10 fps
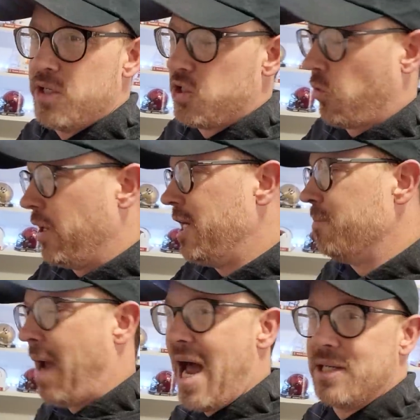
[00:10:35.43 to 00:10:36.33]

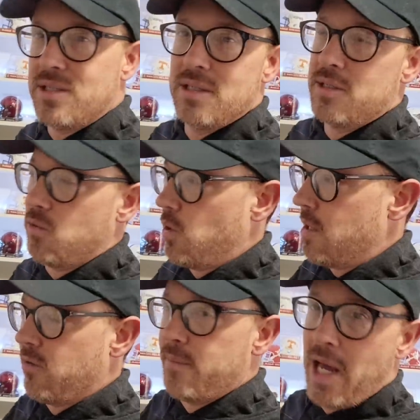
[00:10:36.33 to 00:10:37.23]
screen passes or
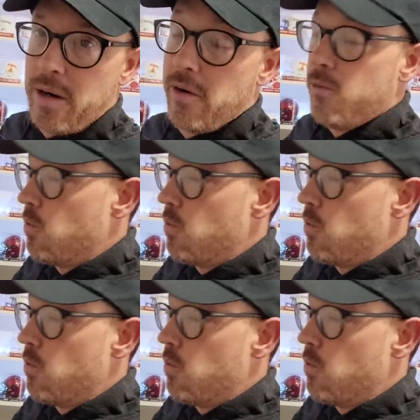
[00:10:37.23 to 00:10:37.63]
whatever. I mean, I don't know.